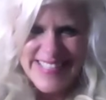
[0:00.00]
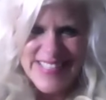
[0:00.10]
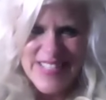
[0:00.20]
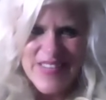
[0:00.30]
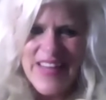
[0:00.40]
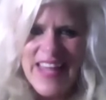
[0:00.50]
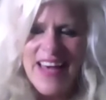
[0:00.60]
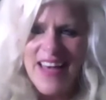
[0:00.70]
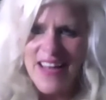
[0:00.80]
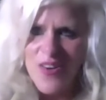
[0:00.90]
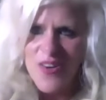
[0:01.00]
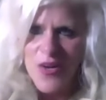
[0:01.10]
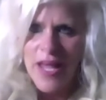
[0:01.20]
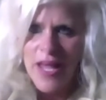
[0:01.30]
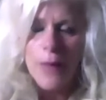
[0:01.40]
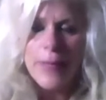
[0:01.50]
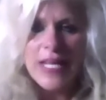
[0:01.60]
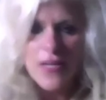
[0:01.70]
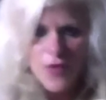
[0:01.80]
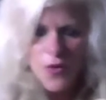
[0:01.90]
So I don't know how
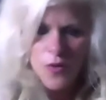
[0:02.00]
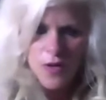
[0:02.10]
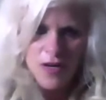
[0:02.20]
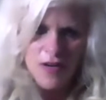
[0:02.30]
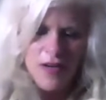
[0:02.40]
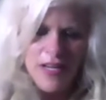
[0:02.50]
many of you are